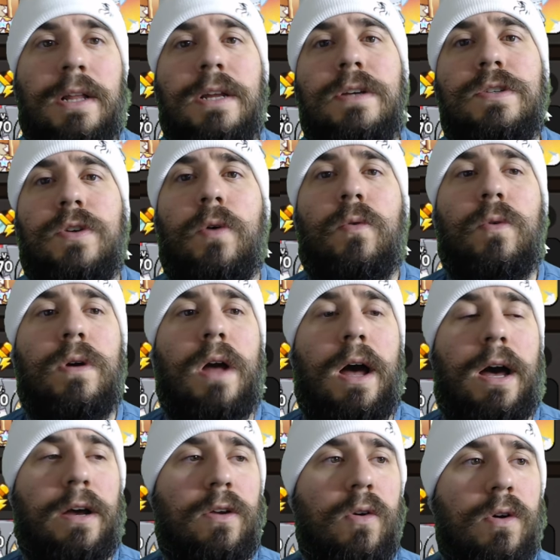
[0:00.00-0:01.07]
So
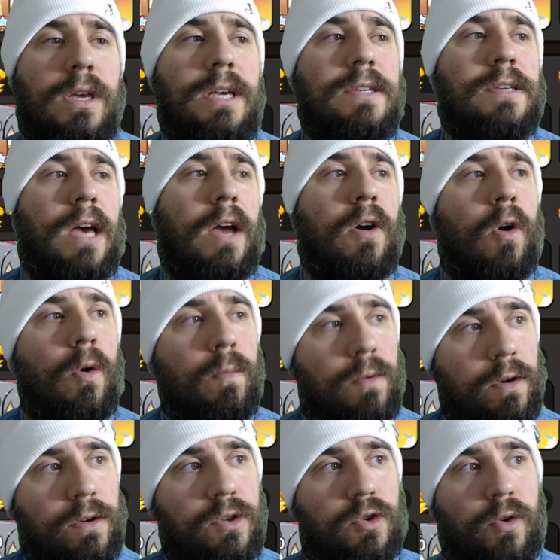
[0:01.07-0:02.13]
uh, Cookies, I
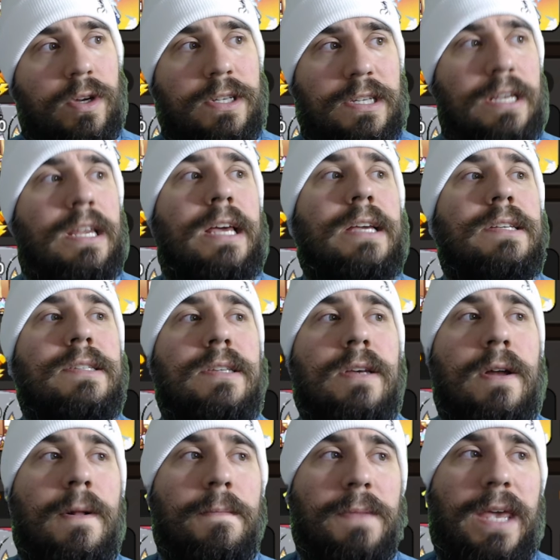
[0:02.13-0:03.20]
hope you enjoyed
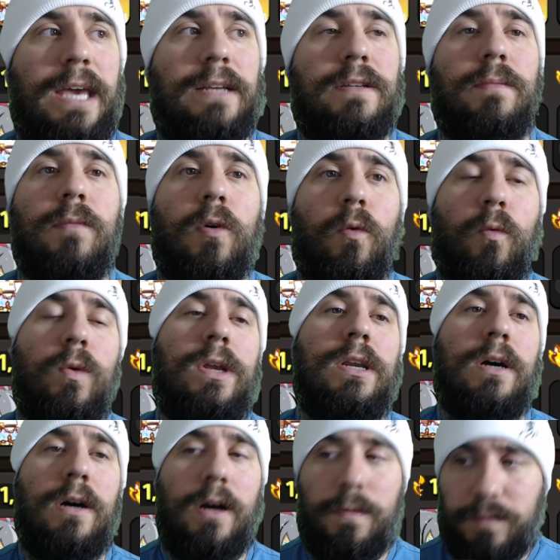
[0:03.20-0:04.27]
today's Kingdom
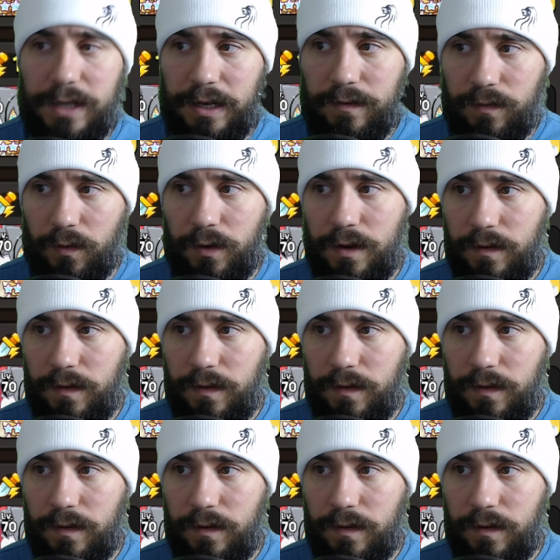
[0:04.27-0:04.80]
Arena update for you